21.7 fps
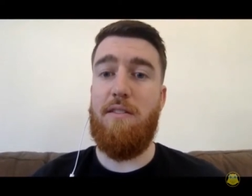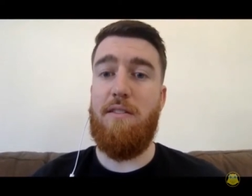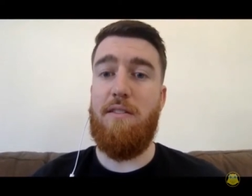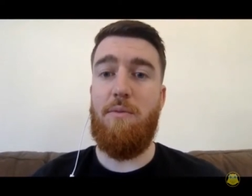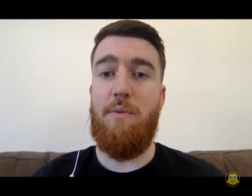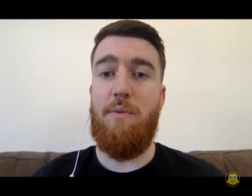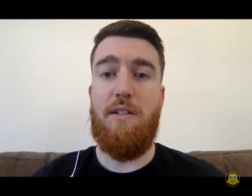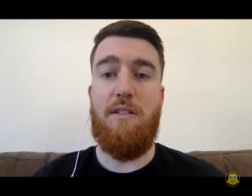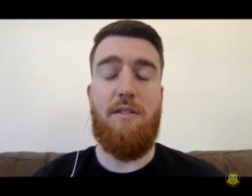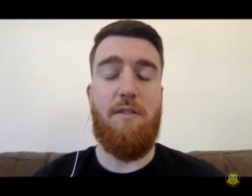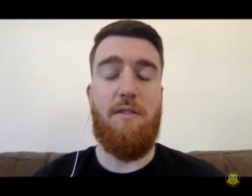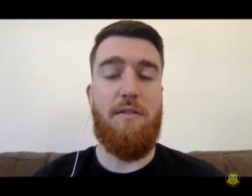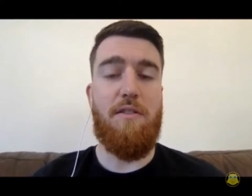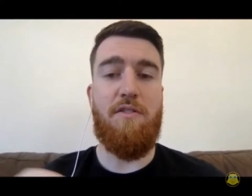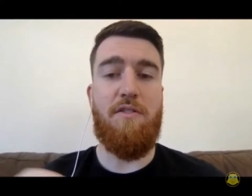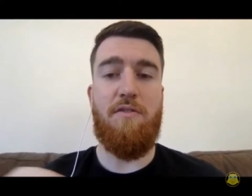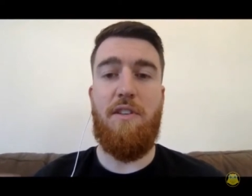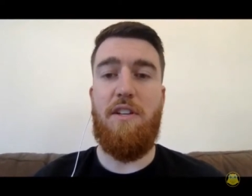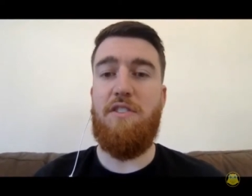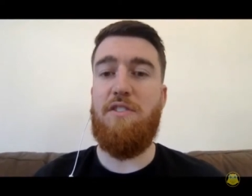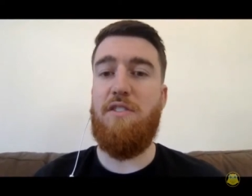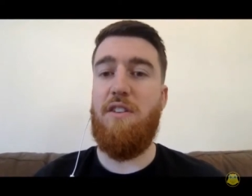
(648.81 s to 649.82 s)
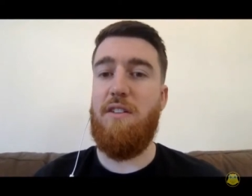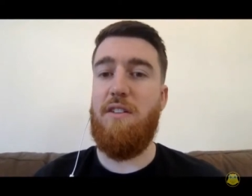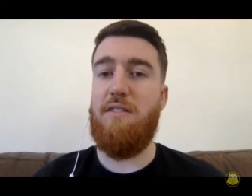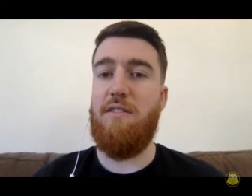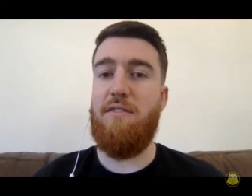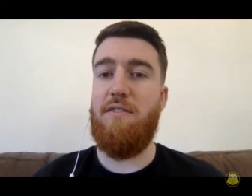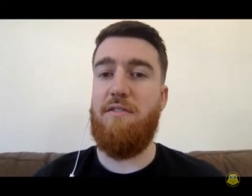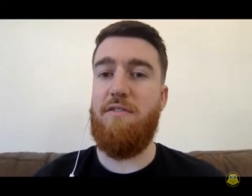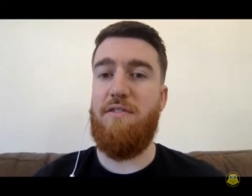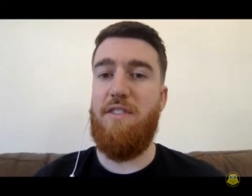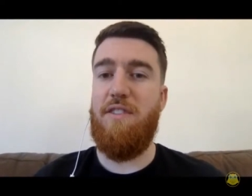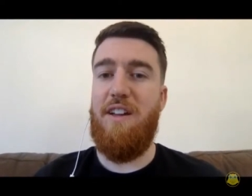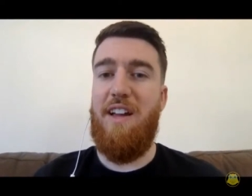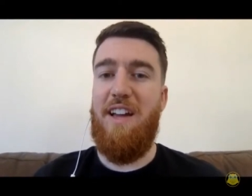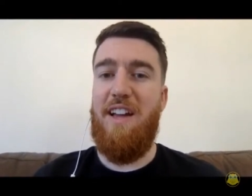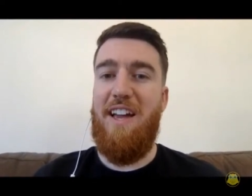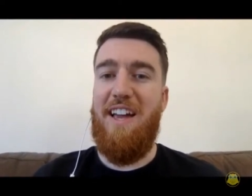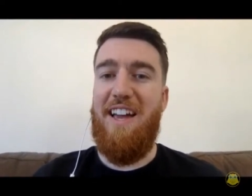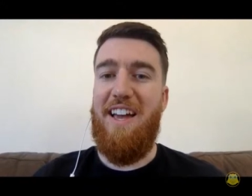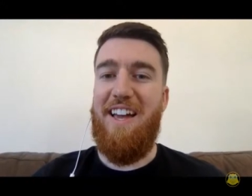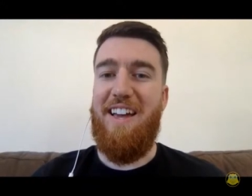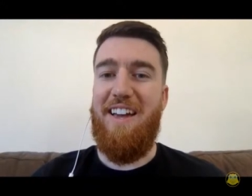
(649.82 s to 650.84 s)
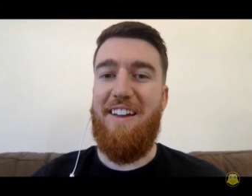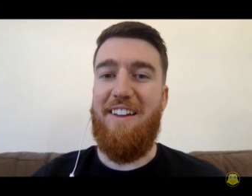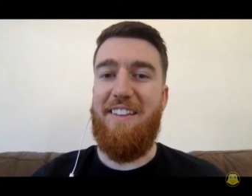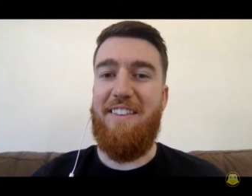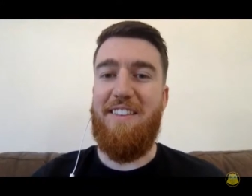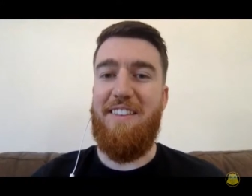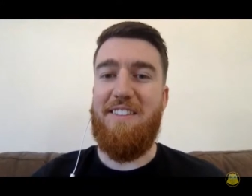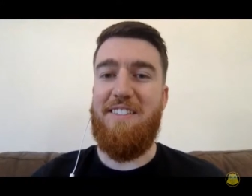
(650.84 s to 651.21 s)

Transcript: So we took screenshots of uh,